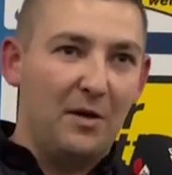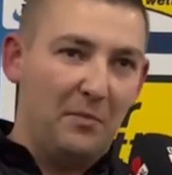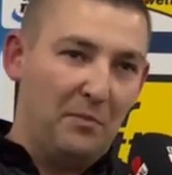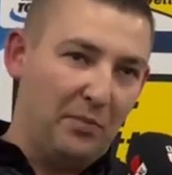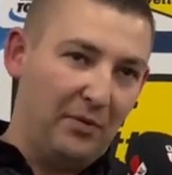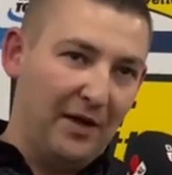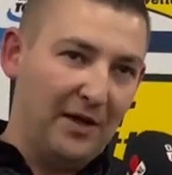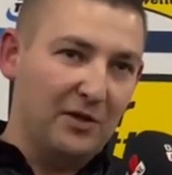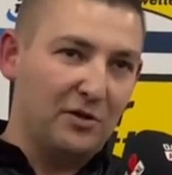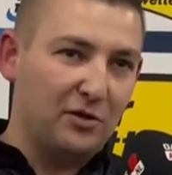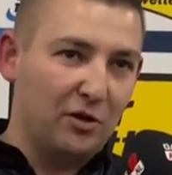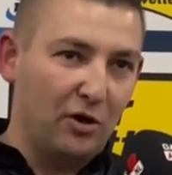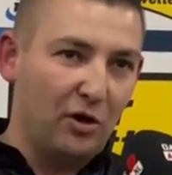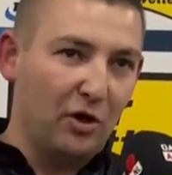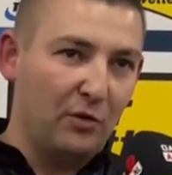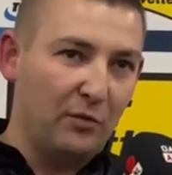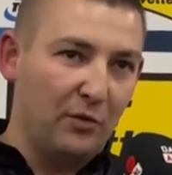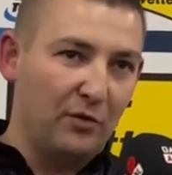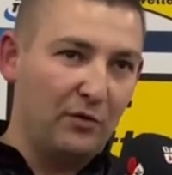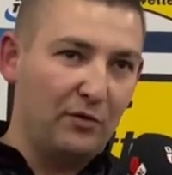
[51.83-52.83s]
playing
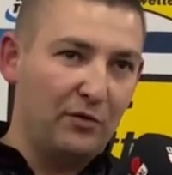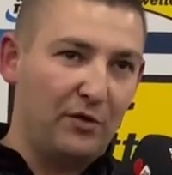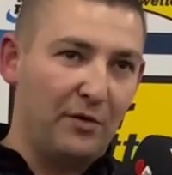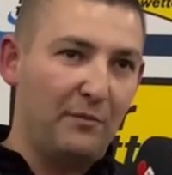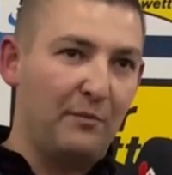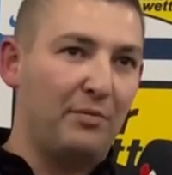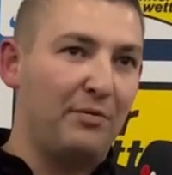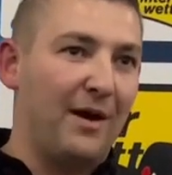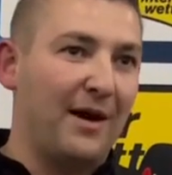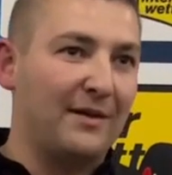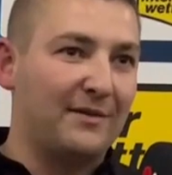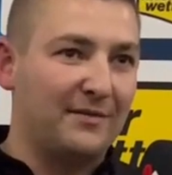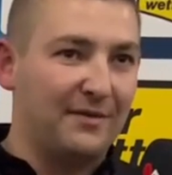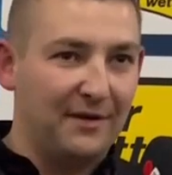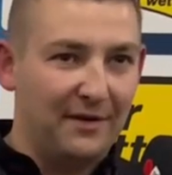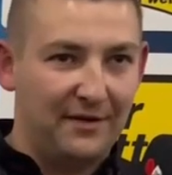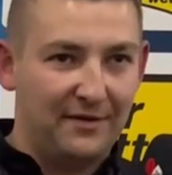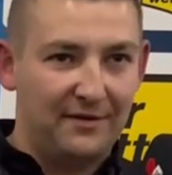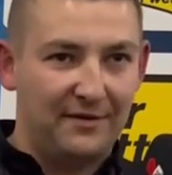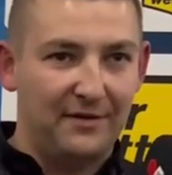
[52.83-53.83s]
tournaments and
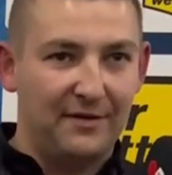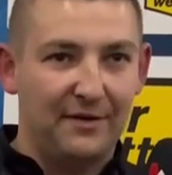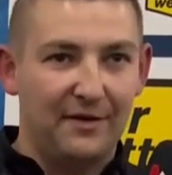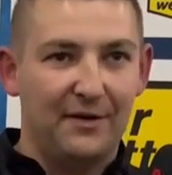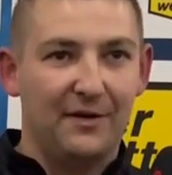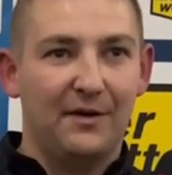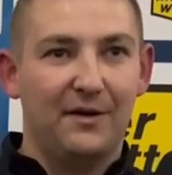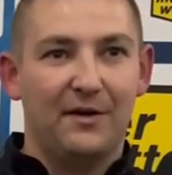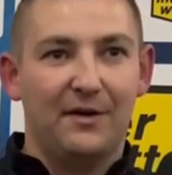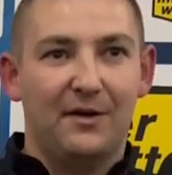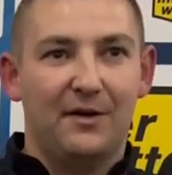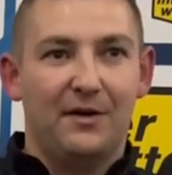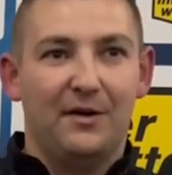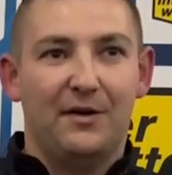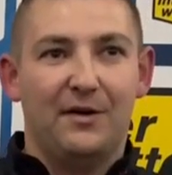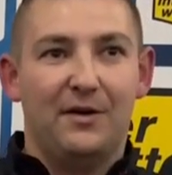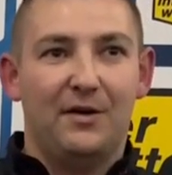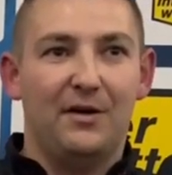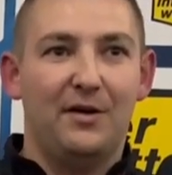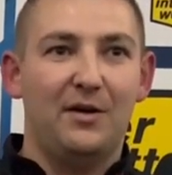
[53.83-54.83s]
practice,
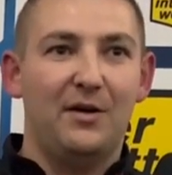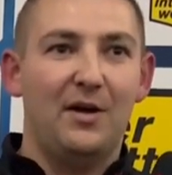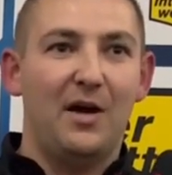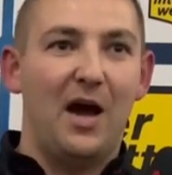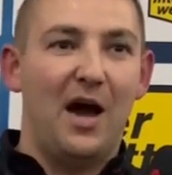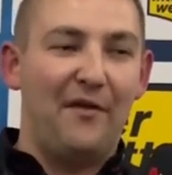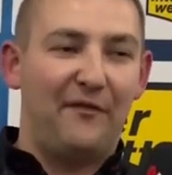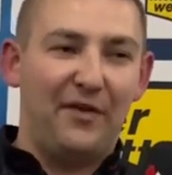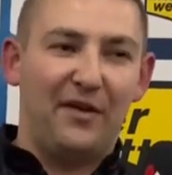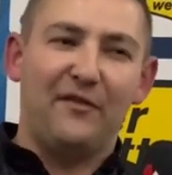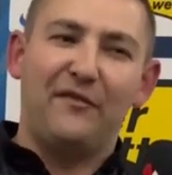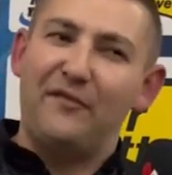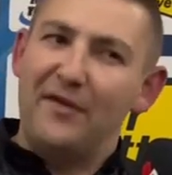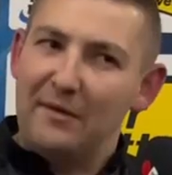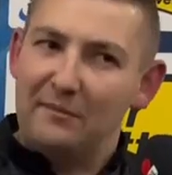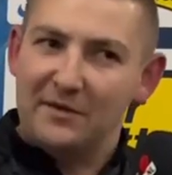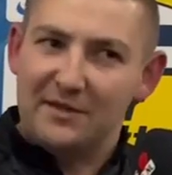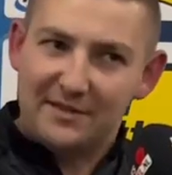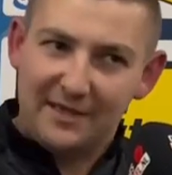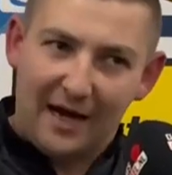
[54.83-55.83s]
I think
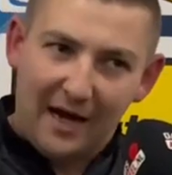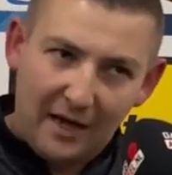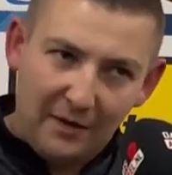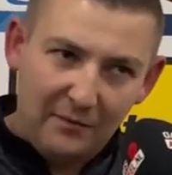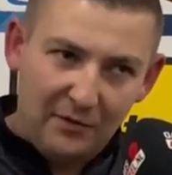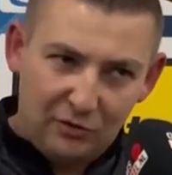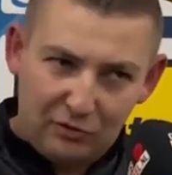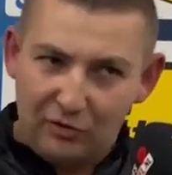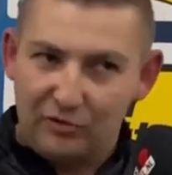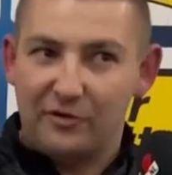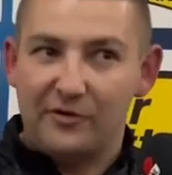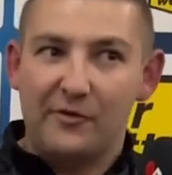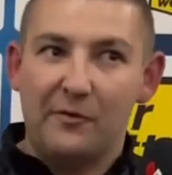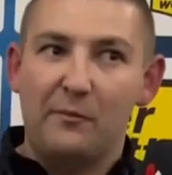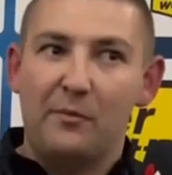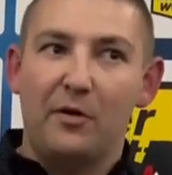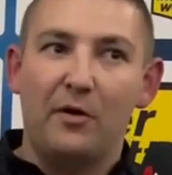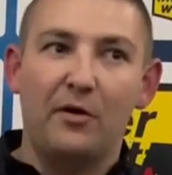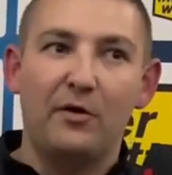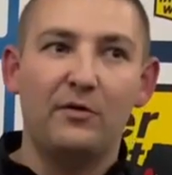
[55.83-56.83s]
family time is just as
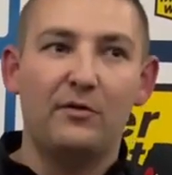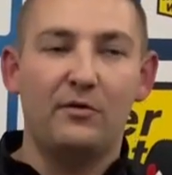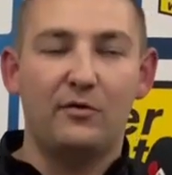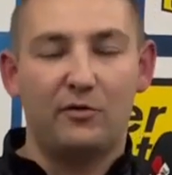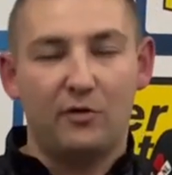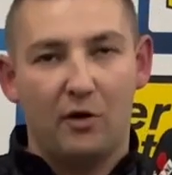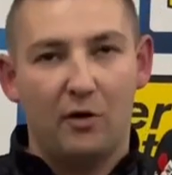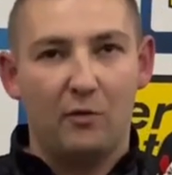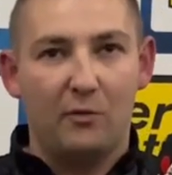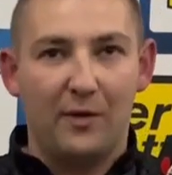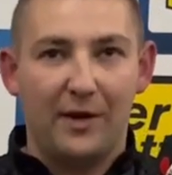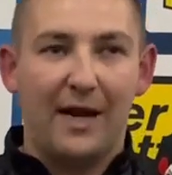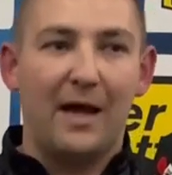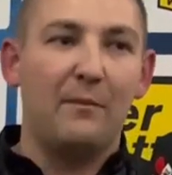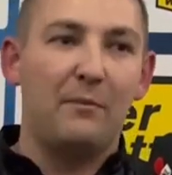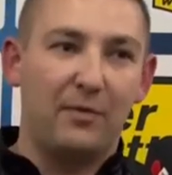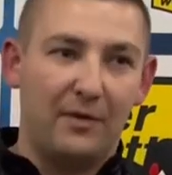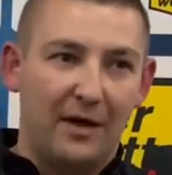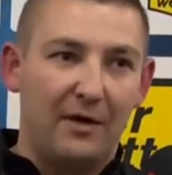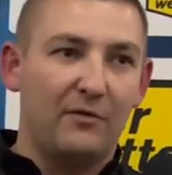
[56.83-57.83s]
important. So when I
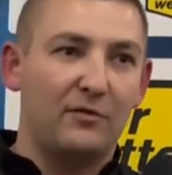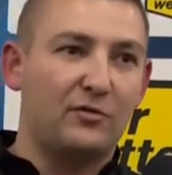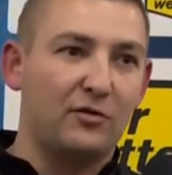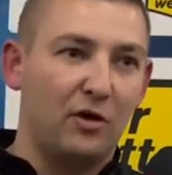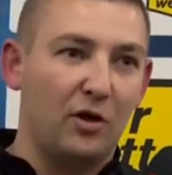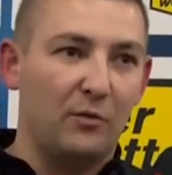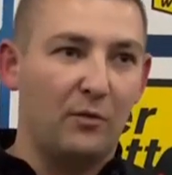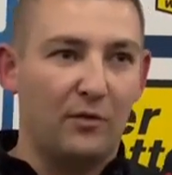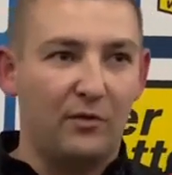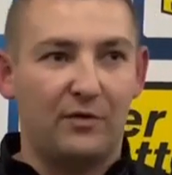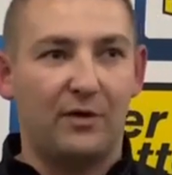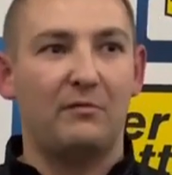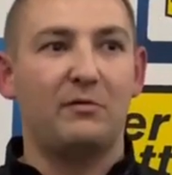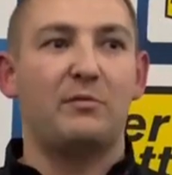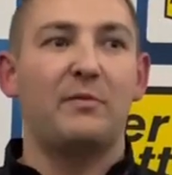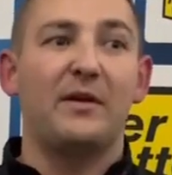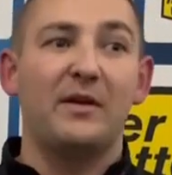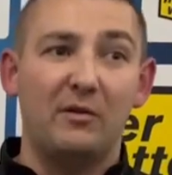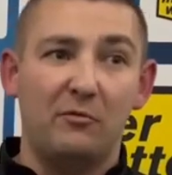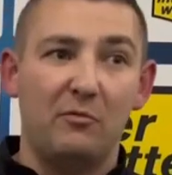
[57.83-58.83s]
pull out of tournaments, I'm
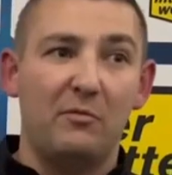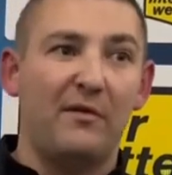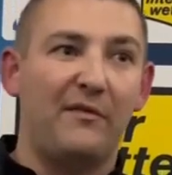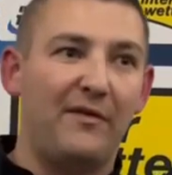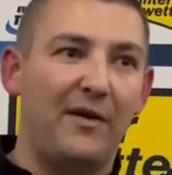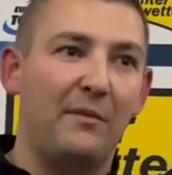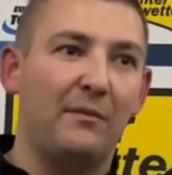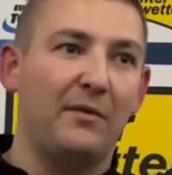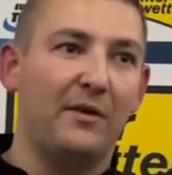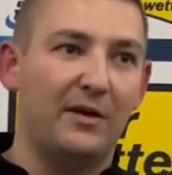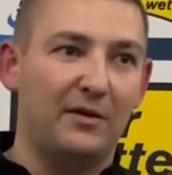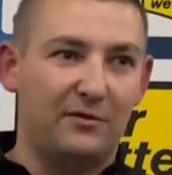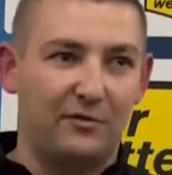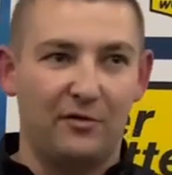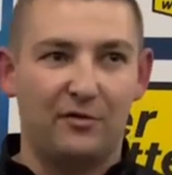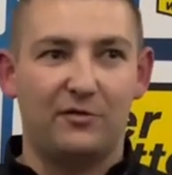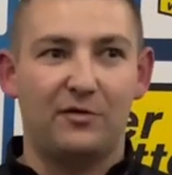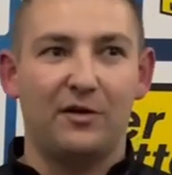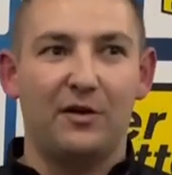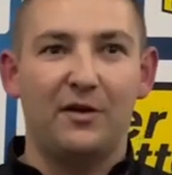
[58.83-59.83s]
spending it with my family
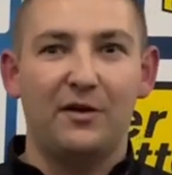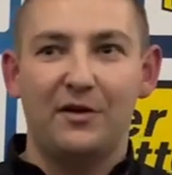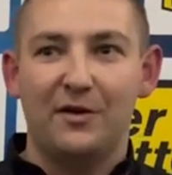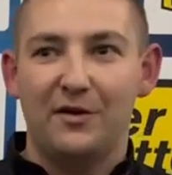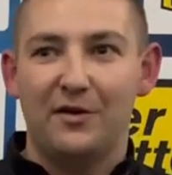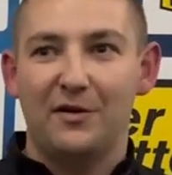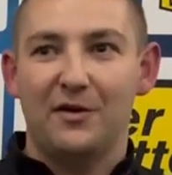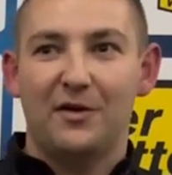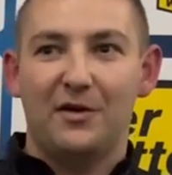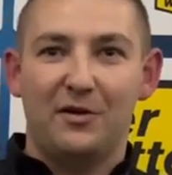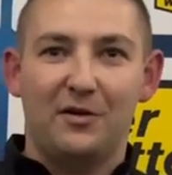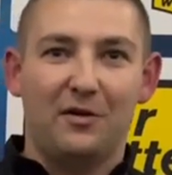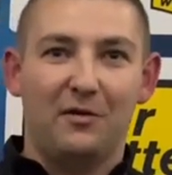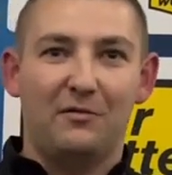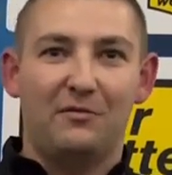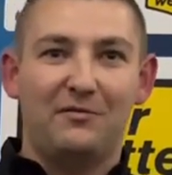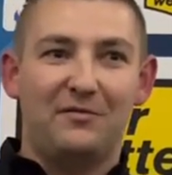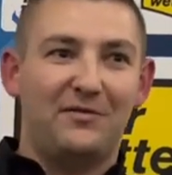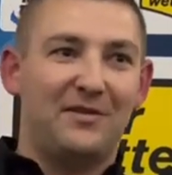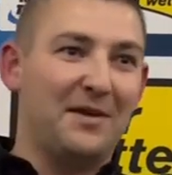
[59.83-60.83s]
just to, you know,
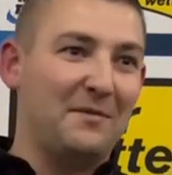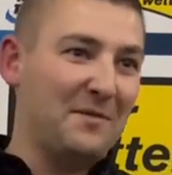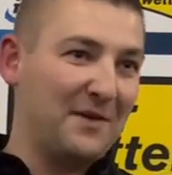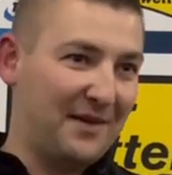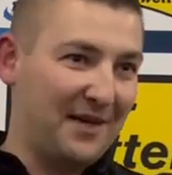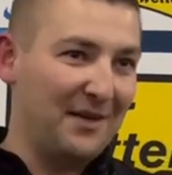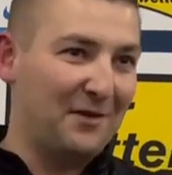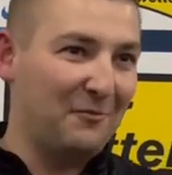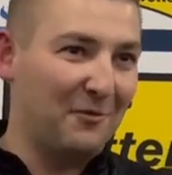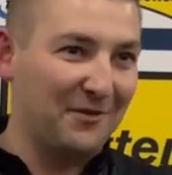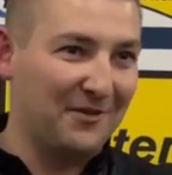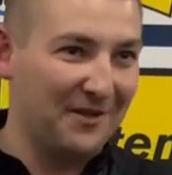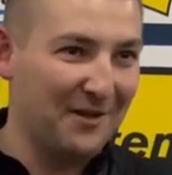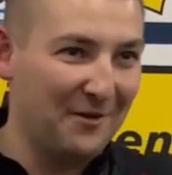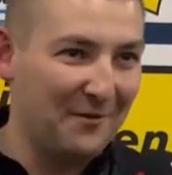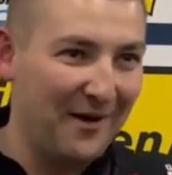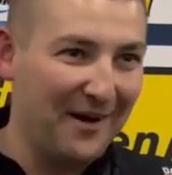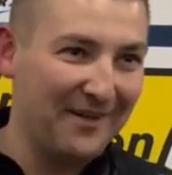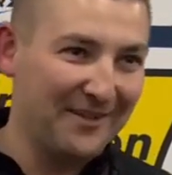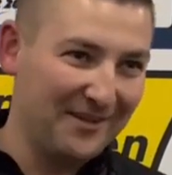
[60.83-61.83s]
see my kids once in a
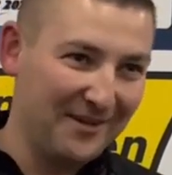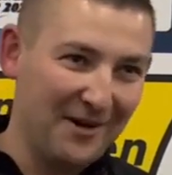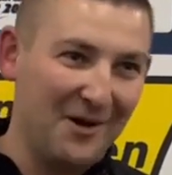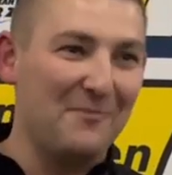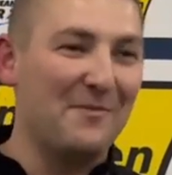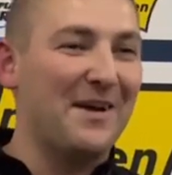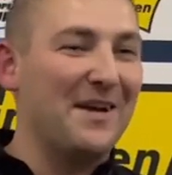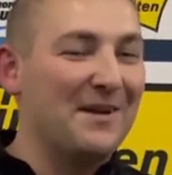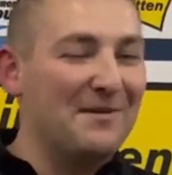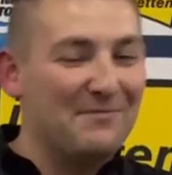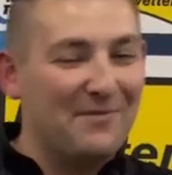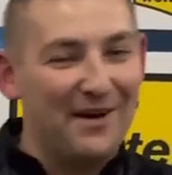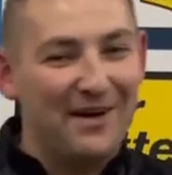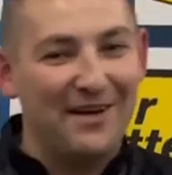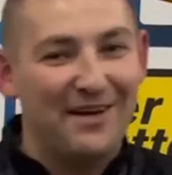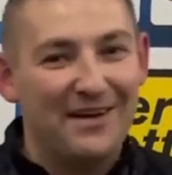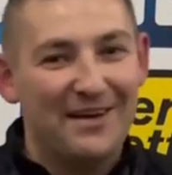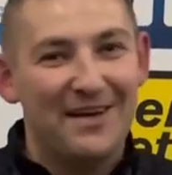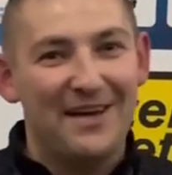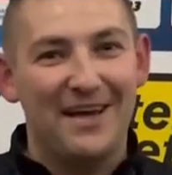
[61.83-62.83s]
while. You know what I mean? But
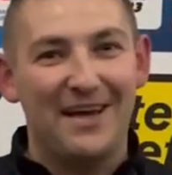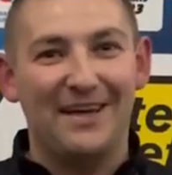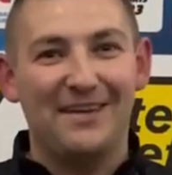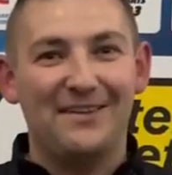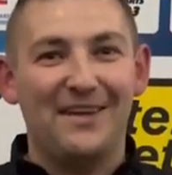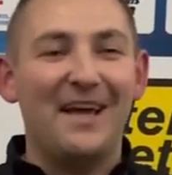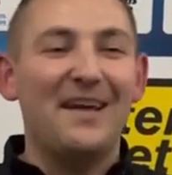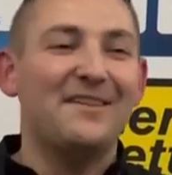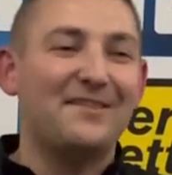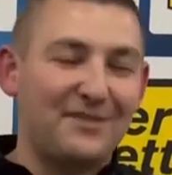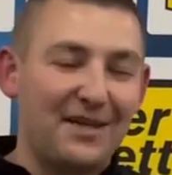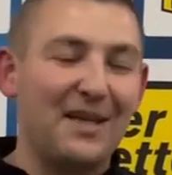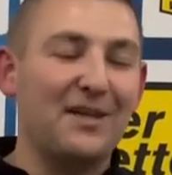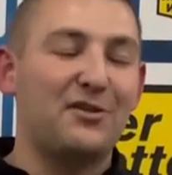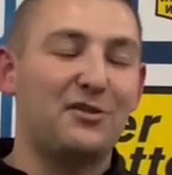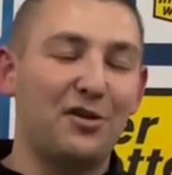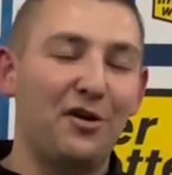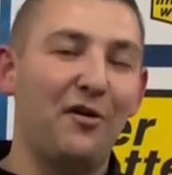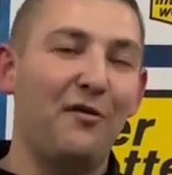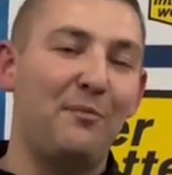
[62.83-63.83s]
it's
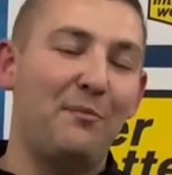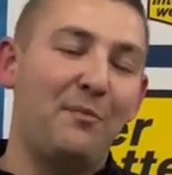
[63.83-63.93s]
tough.